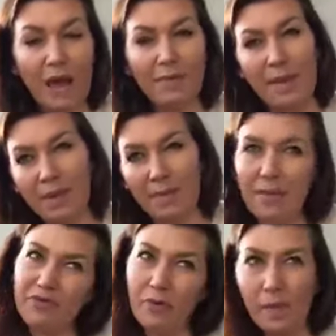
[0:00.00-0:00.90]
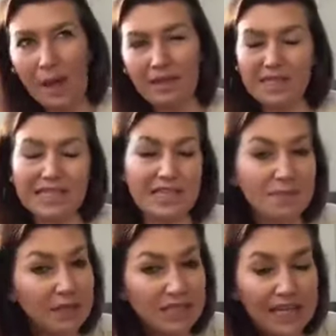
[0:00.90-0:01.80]
maybe a baby from about the 6
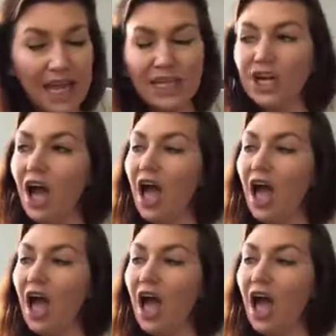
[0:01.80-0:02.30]
month stage.